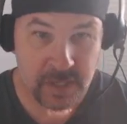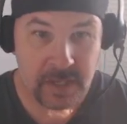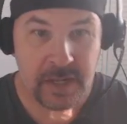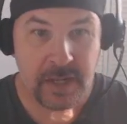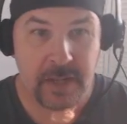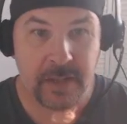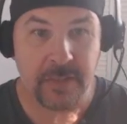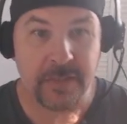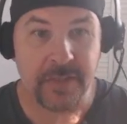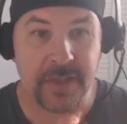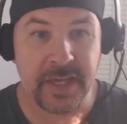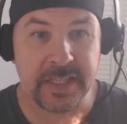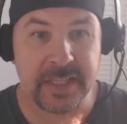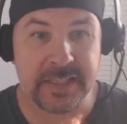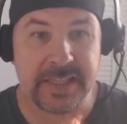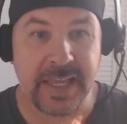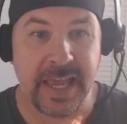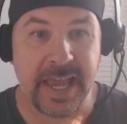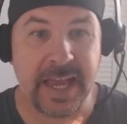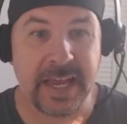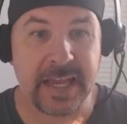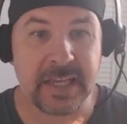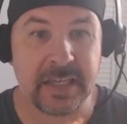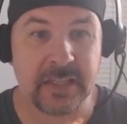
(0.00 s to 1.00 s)
they
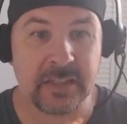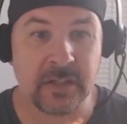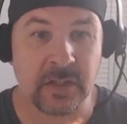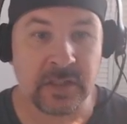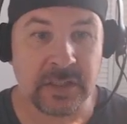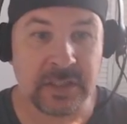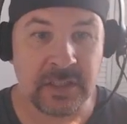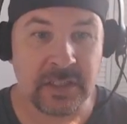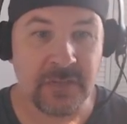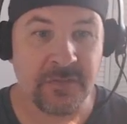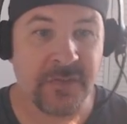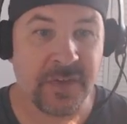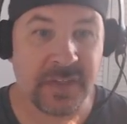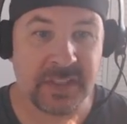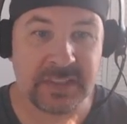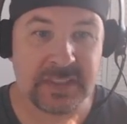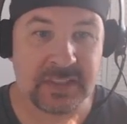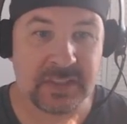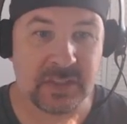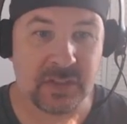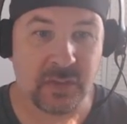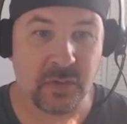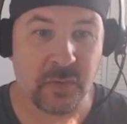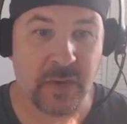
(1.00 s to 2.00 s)
attack
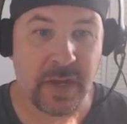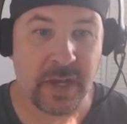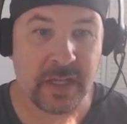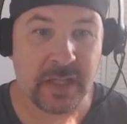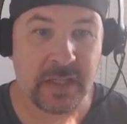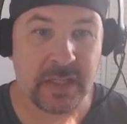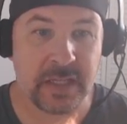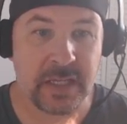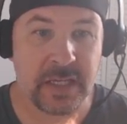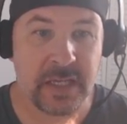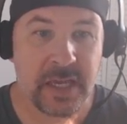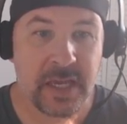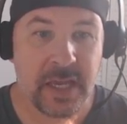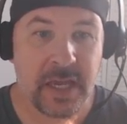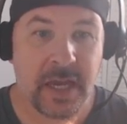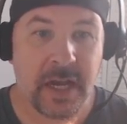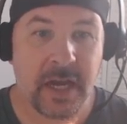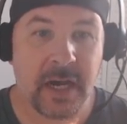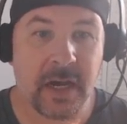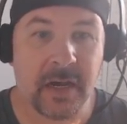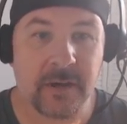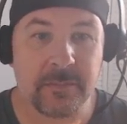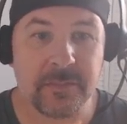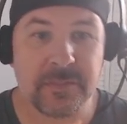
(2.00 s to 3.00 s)
defenses directly.
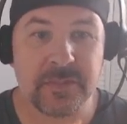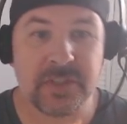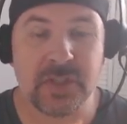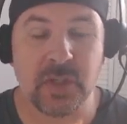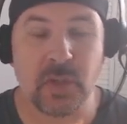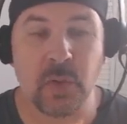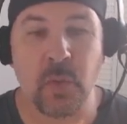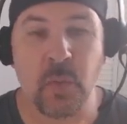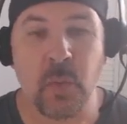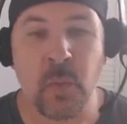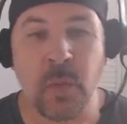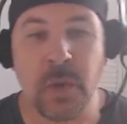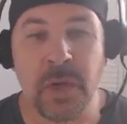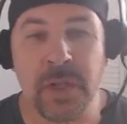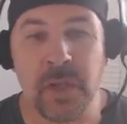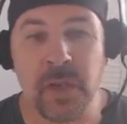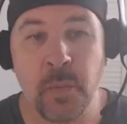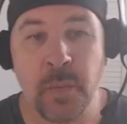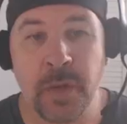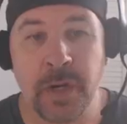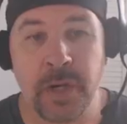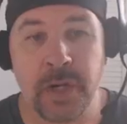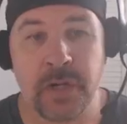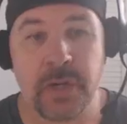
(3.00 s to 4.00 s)
So what you
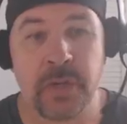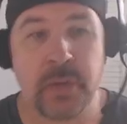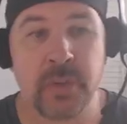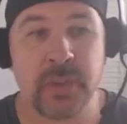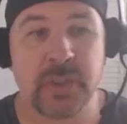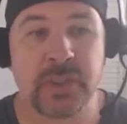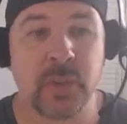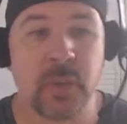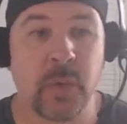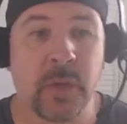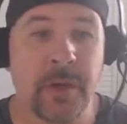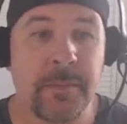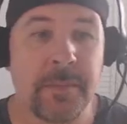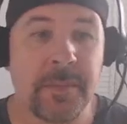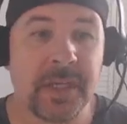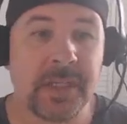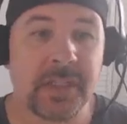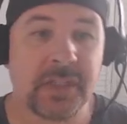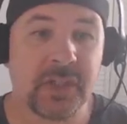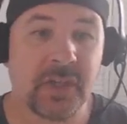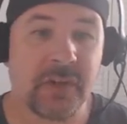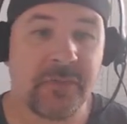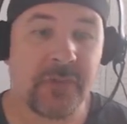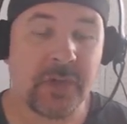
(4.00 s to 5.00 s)
want to do is you want to make
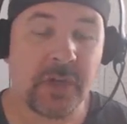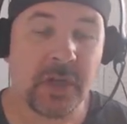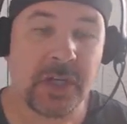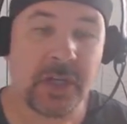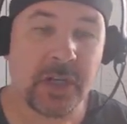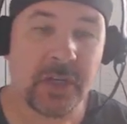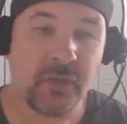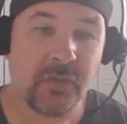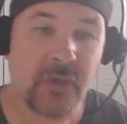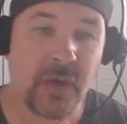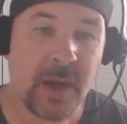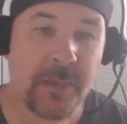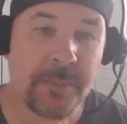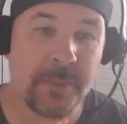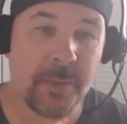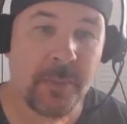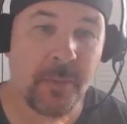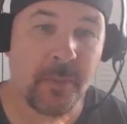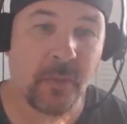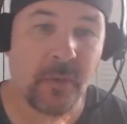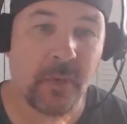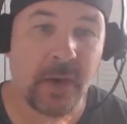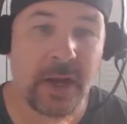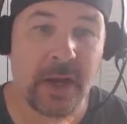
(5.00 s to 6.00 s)
sure, if you're going to drop
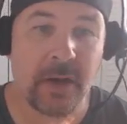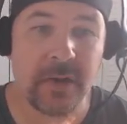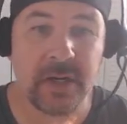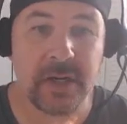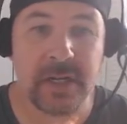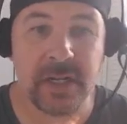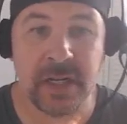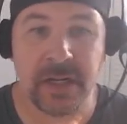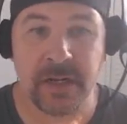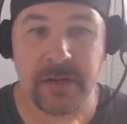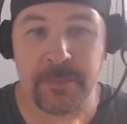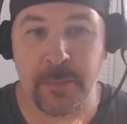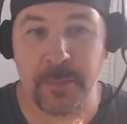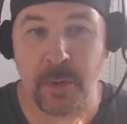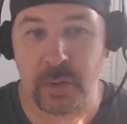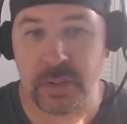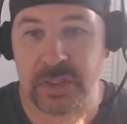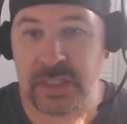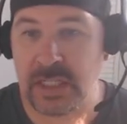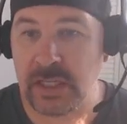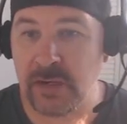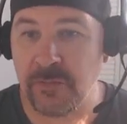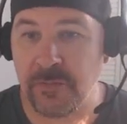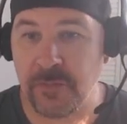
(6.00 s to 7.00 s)
them around a
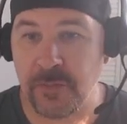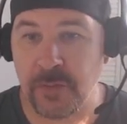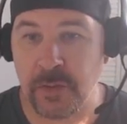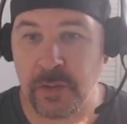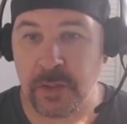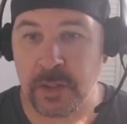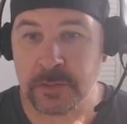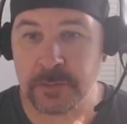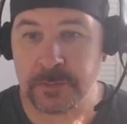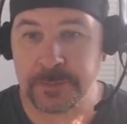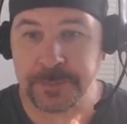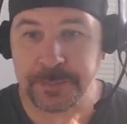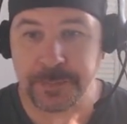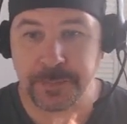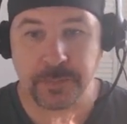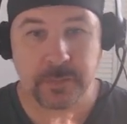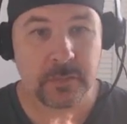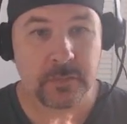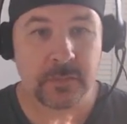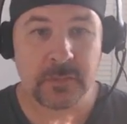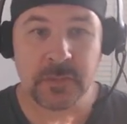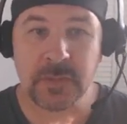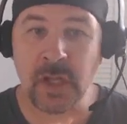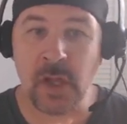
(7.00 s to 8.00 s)
multi-Inferno,
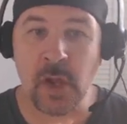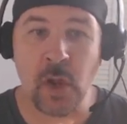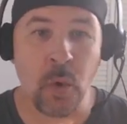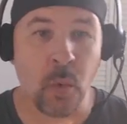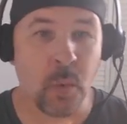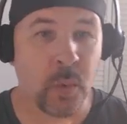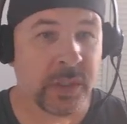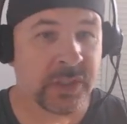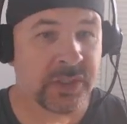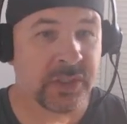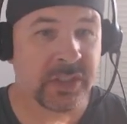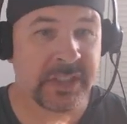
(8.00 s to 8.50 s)
a wizard